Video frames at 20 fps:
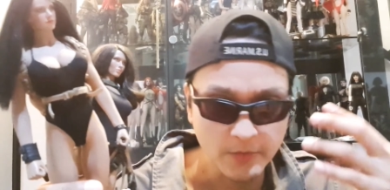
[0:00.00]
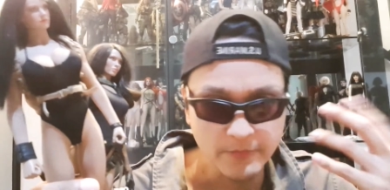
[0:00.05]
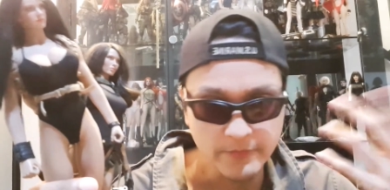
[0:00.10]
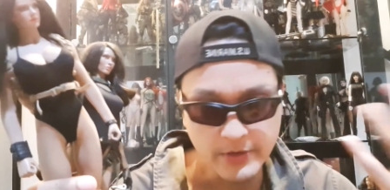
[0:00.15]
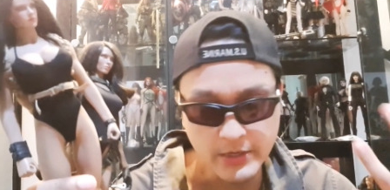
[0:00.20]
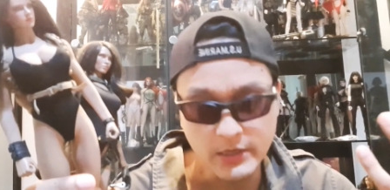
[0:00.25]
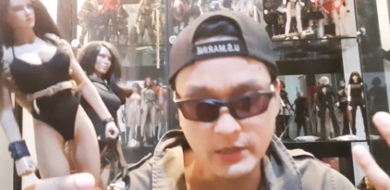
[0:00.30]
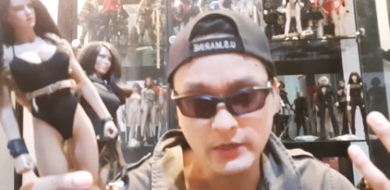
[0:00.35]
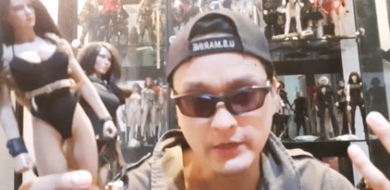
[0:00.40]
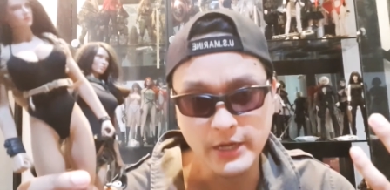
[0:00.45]

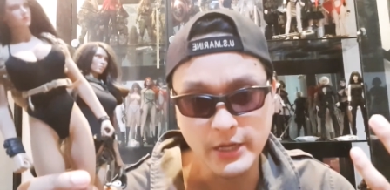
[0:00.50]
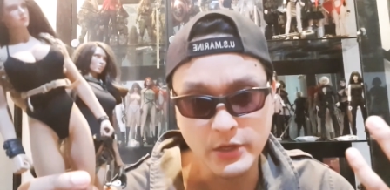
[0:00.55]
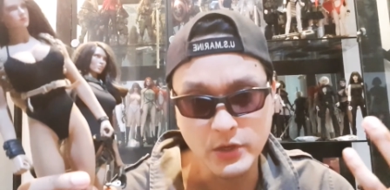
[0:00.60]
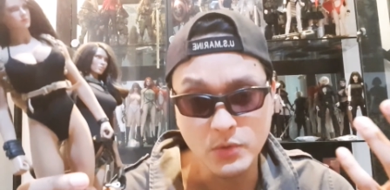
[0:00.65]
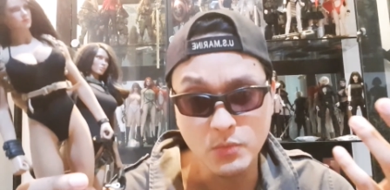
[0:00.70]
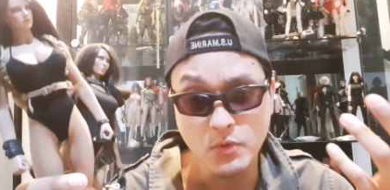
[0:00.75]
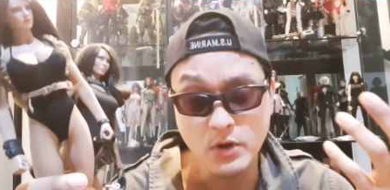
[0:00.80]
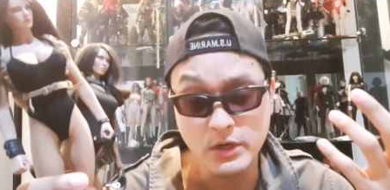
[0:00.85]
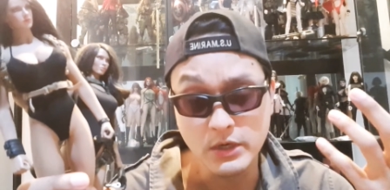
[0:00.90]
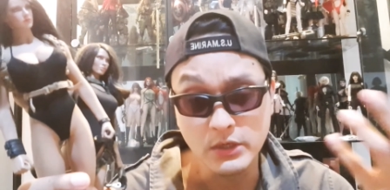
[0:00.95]
figure that
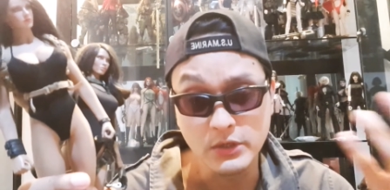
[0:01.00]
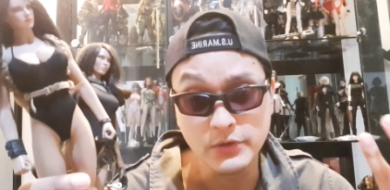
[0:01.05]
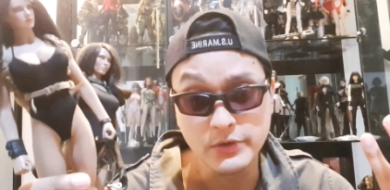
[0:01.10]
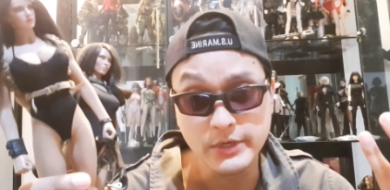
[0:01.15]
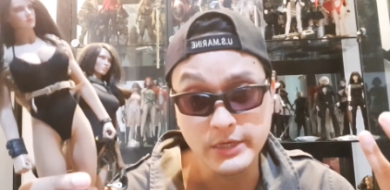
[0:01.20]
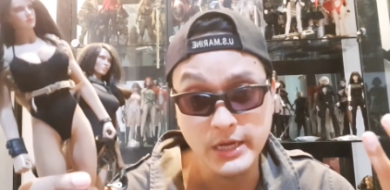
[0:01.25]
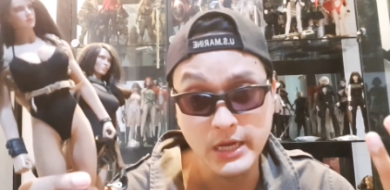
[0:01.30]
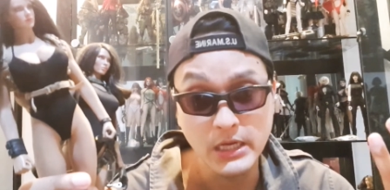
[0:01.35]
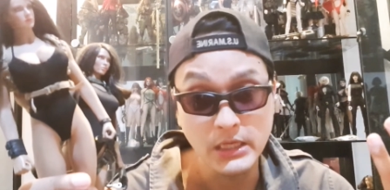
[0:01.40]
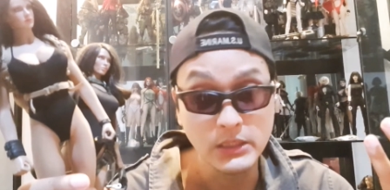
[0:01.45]
you want to
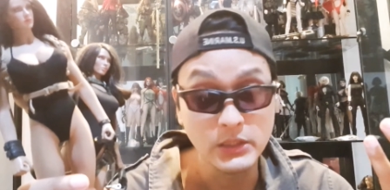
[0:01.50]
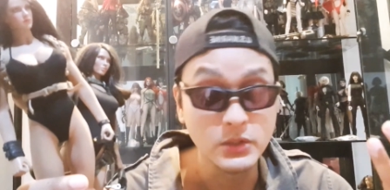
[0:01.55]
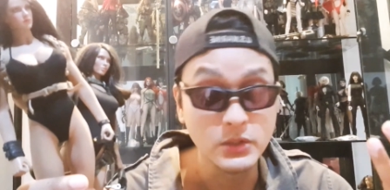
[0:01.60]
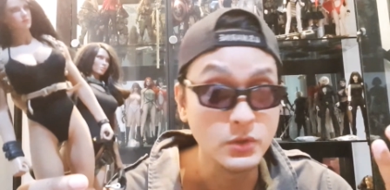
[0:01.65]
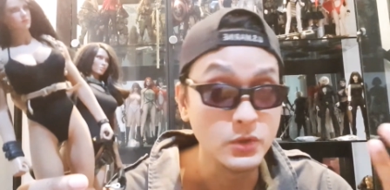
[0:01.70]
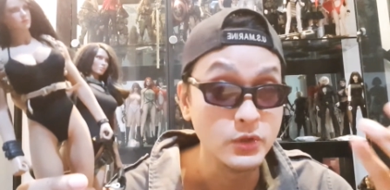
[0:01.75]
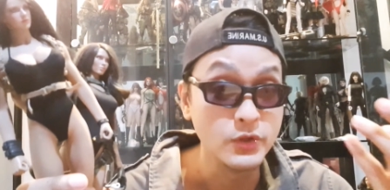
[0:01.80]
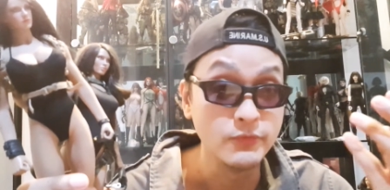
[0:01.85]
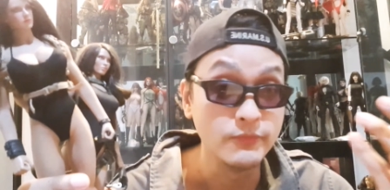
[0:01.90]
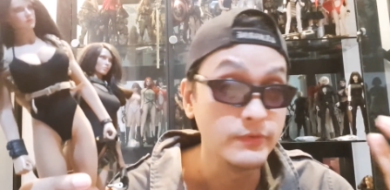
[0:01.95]
create.
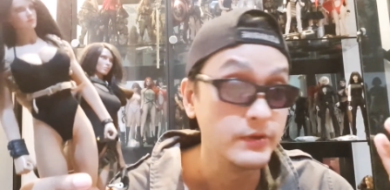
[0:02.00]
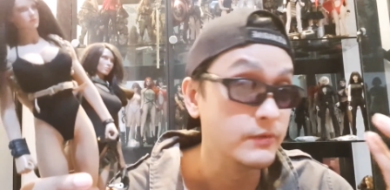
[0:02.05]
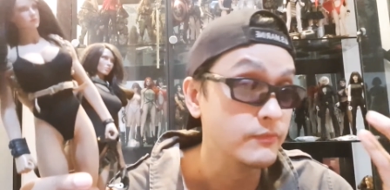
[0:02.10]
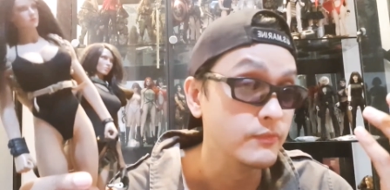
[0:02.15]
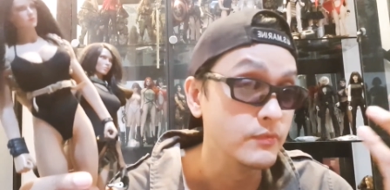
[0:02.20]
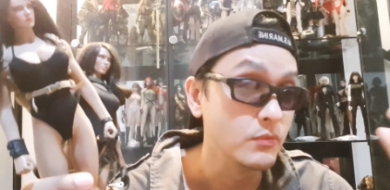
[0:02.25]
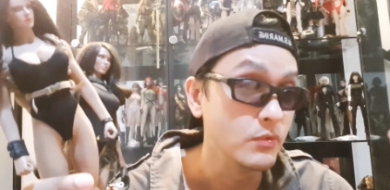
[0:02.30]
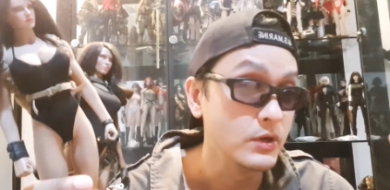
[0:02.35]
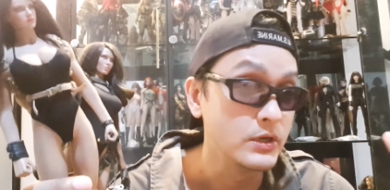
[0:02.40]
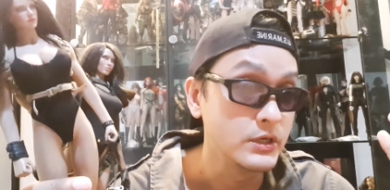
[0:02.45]

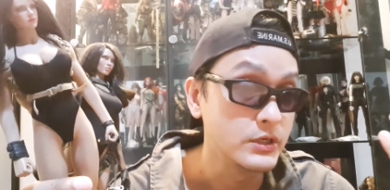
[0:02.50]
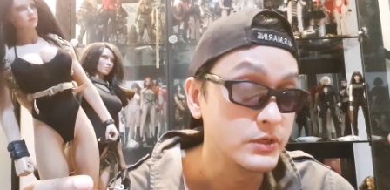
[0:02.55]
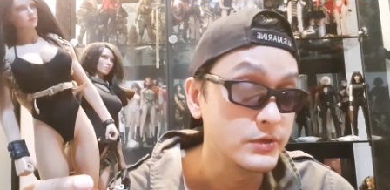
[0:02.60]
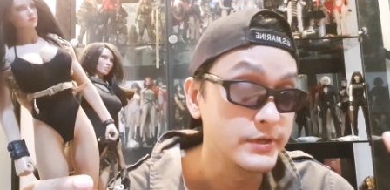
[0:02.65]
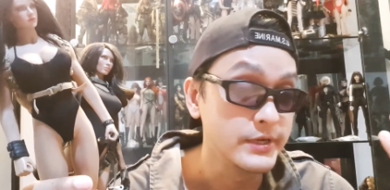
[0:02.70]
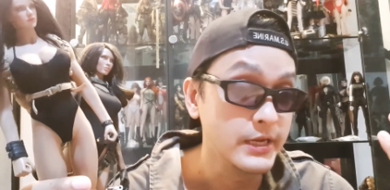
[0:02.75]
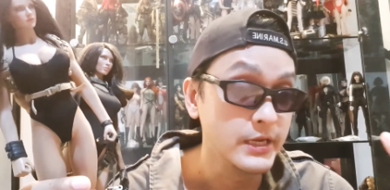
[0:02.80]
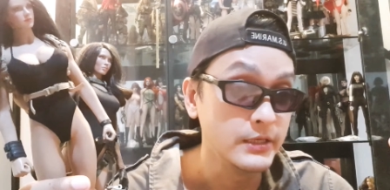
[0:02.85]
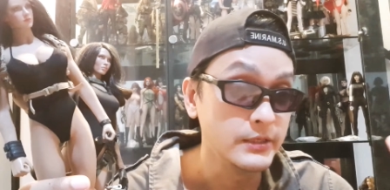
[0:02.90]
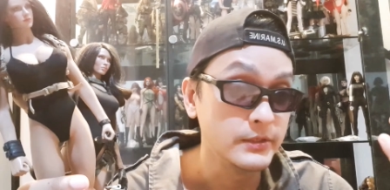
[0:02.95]
If you want to
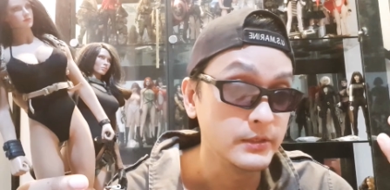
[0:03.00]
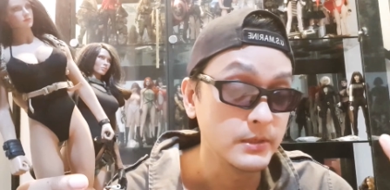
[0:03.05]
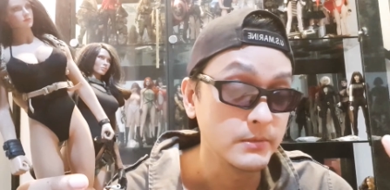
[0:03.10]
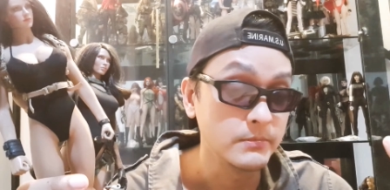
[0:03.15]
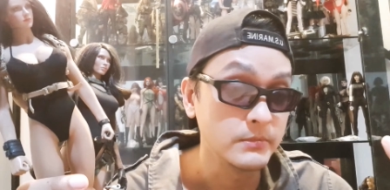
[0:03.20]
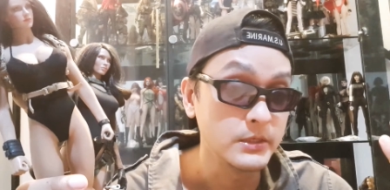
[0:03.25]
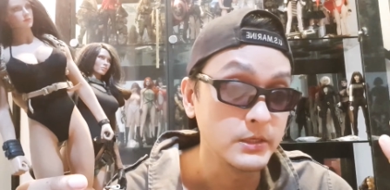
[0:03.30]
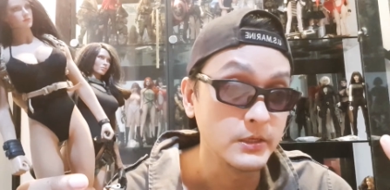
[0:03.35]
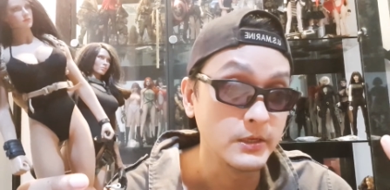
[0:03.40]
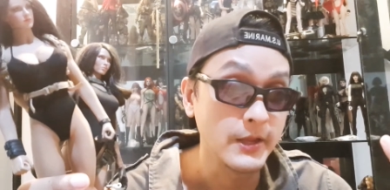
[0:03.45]
create
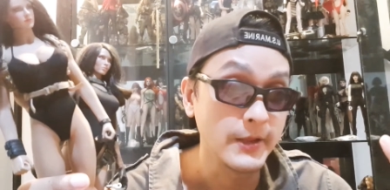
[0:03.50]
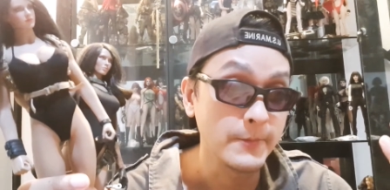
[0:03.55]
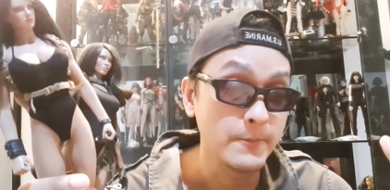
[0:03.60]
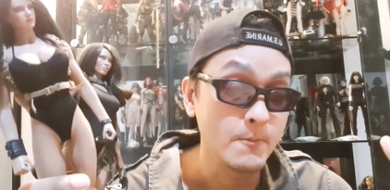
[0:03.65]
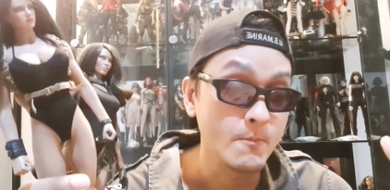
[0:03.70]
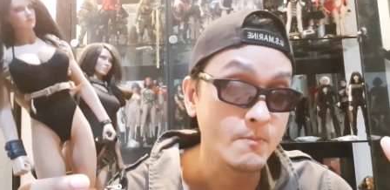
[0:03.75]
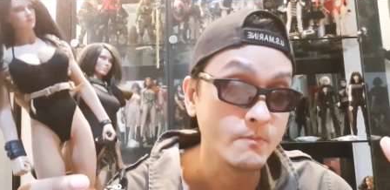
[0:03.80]
something like,